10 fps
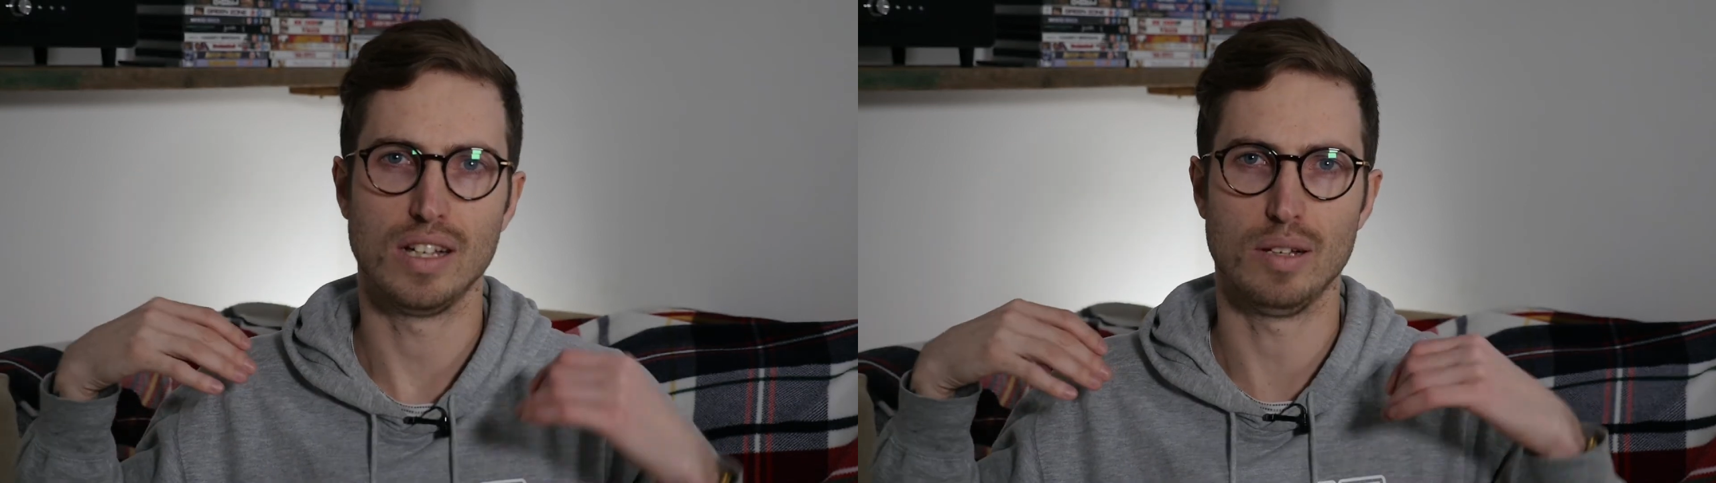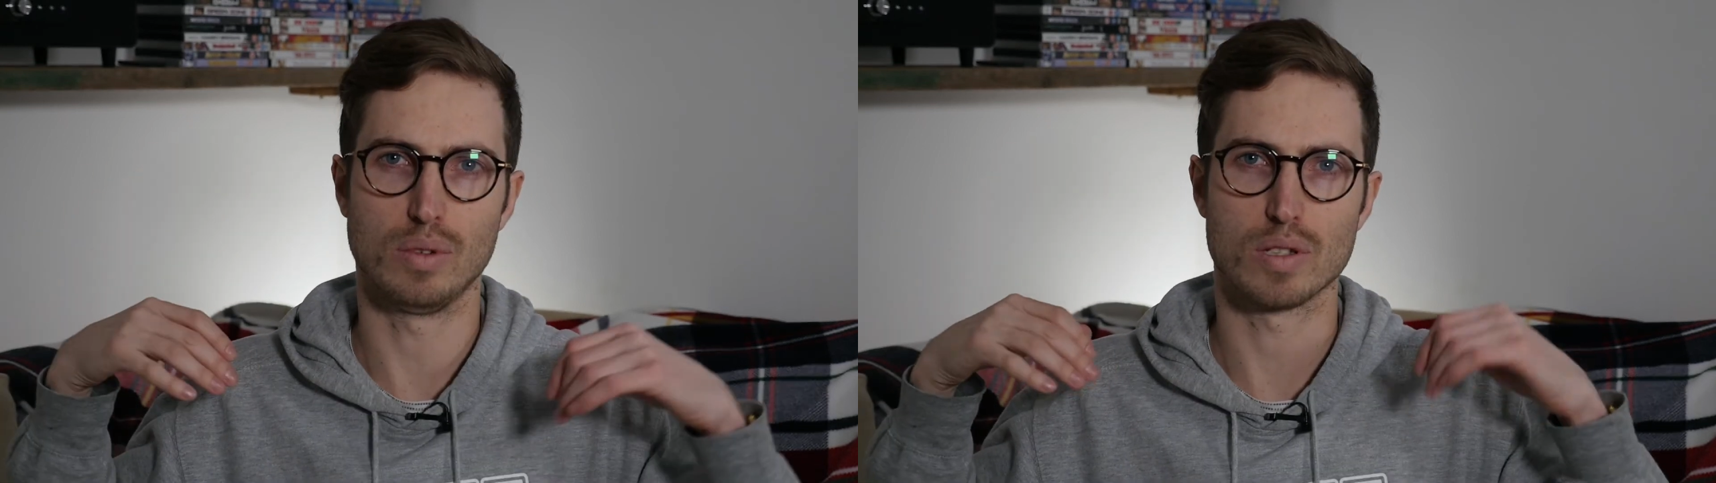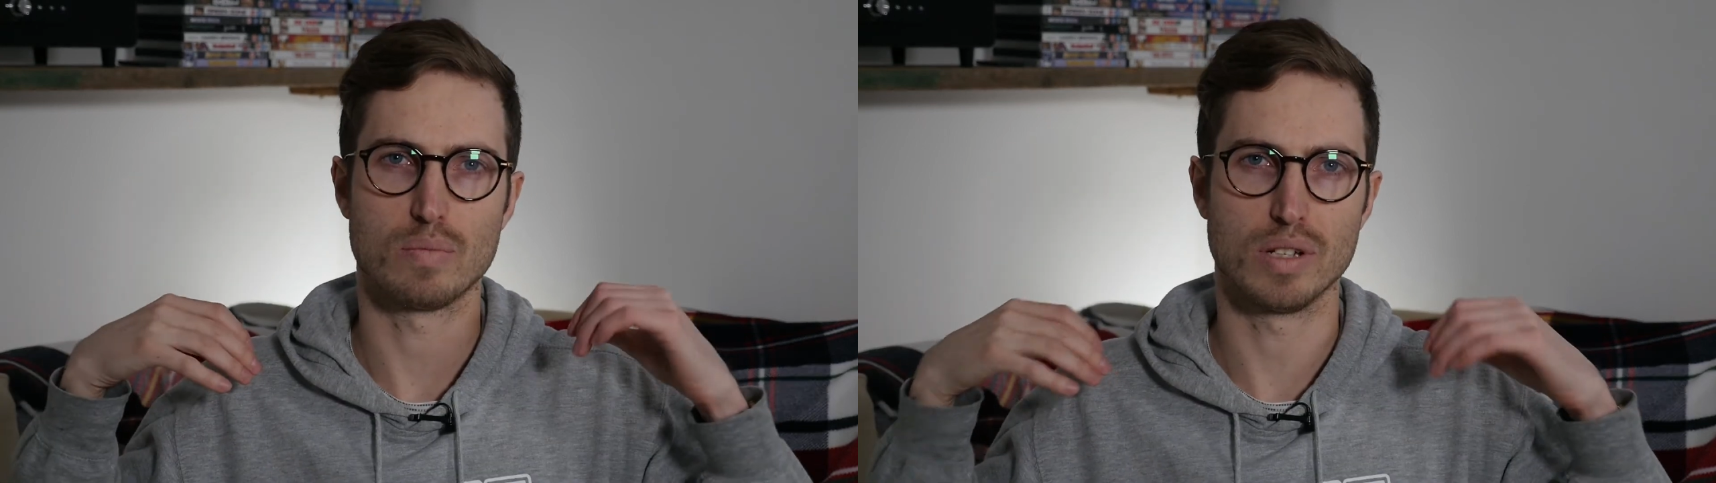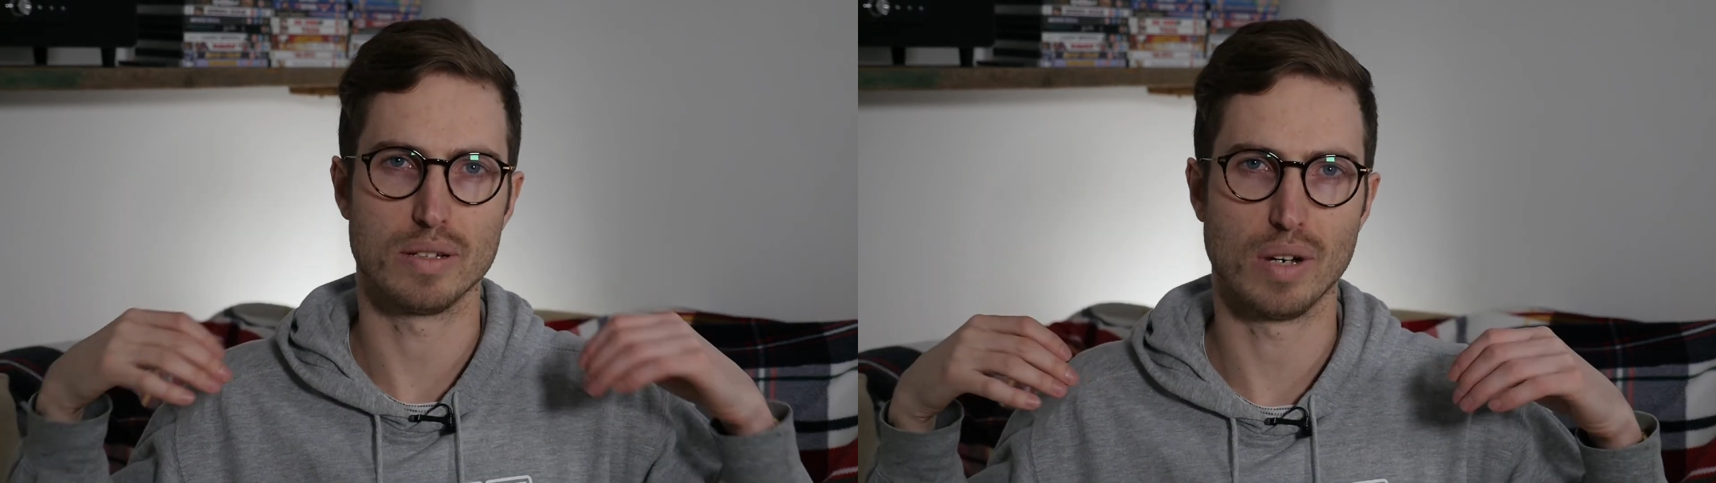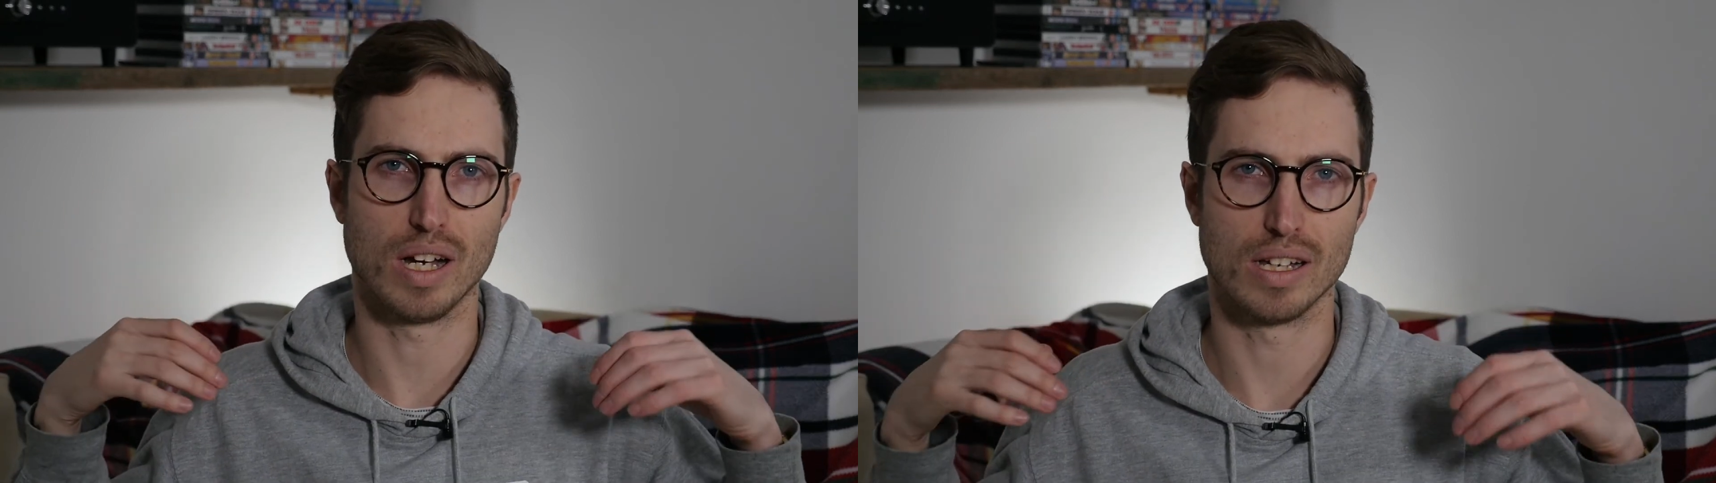and possibly
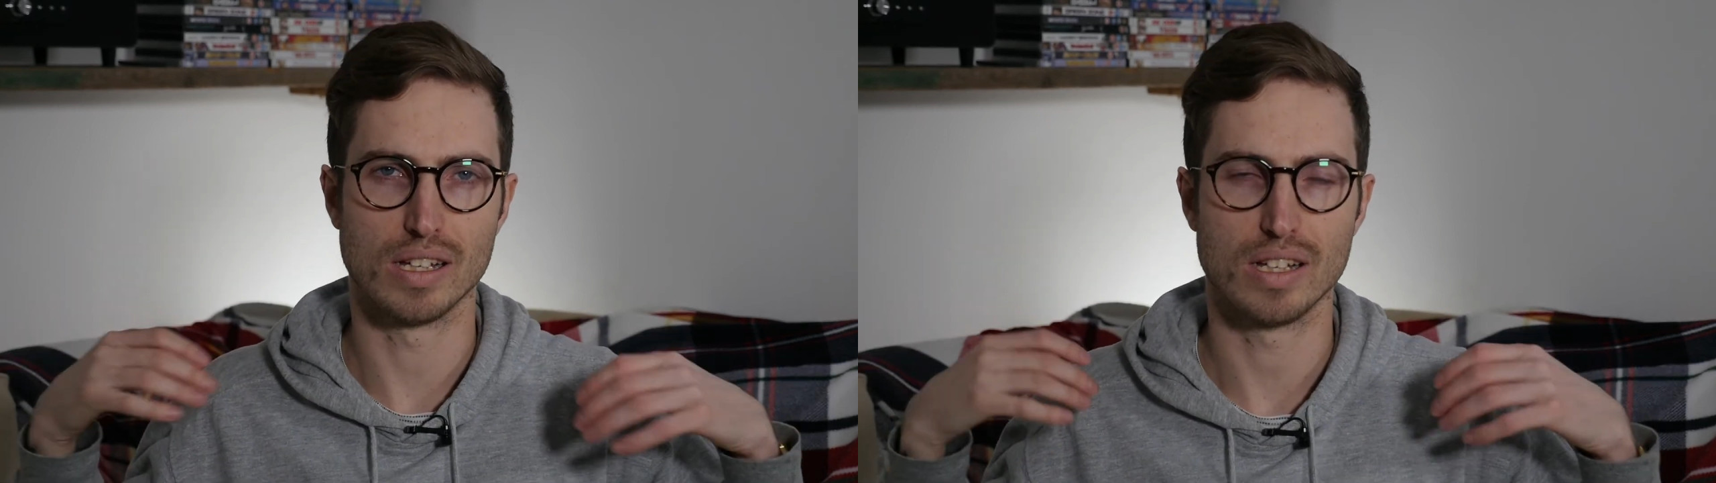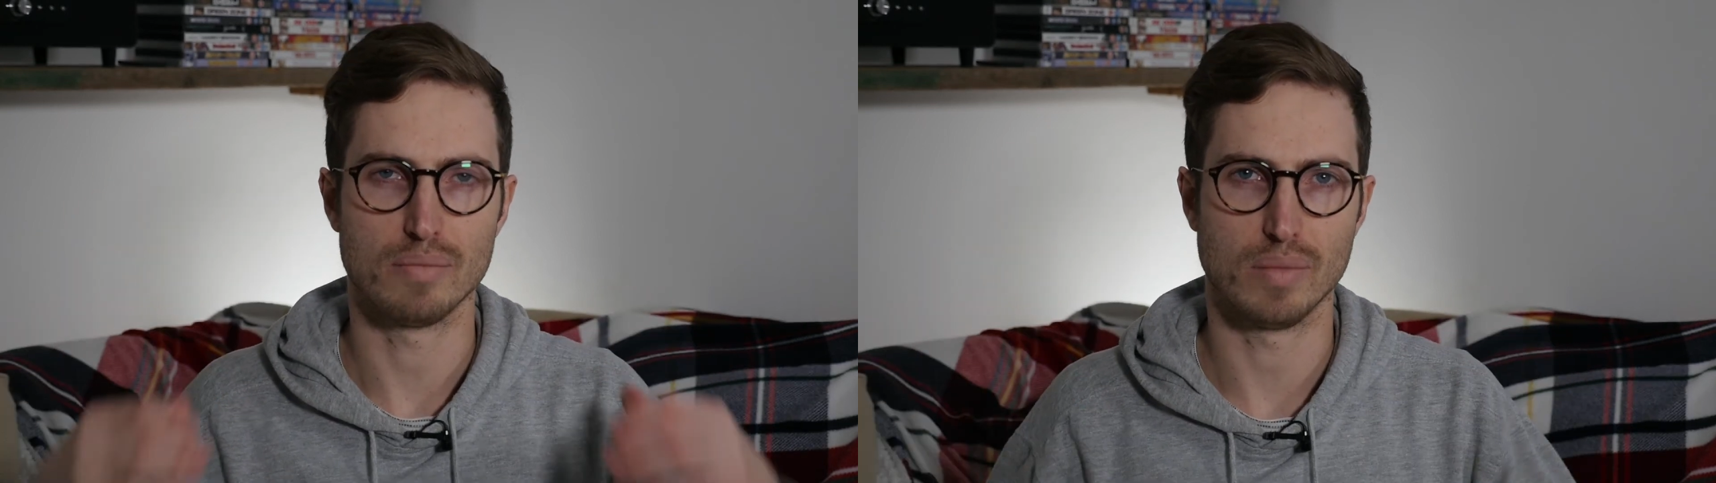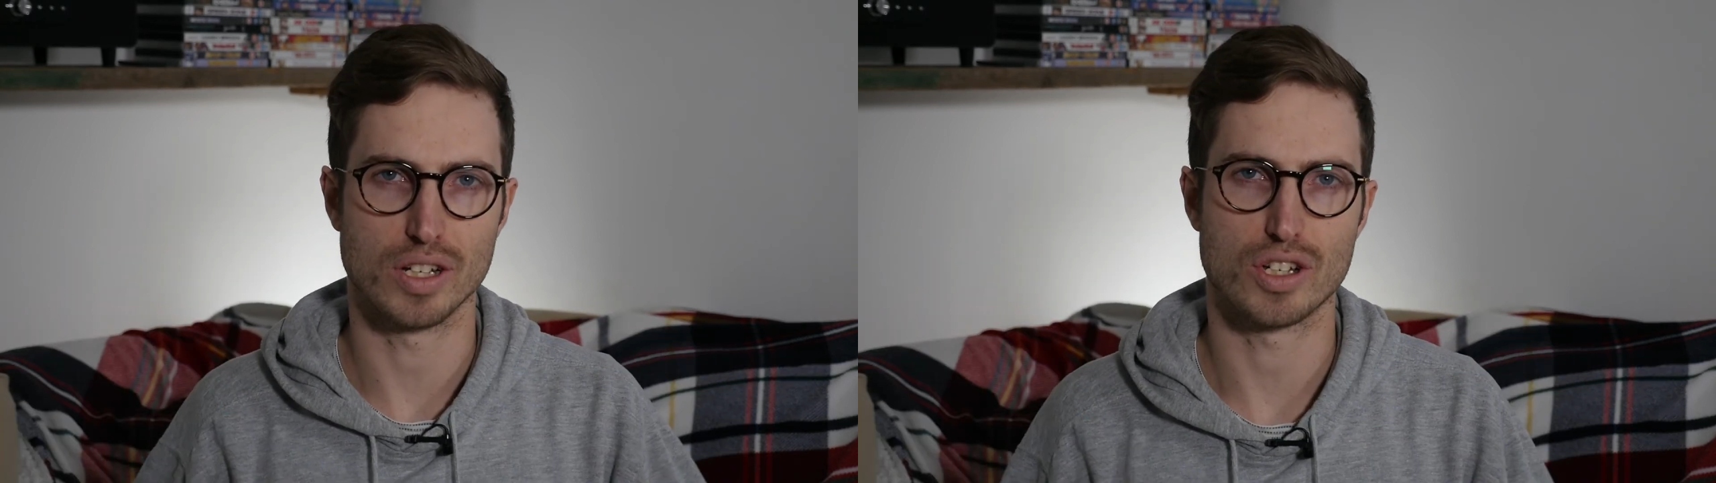my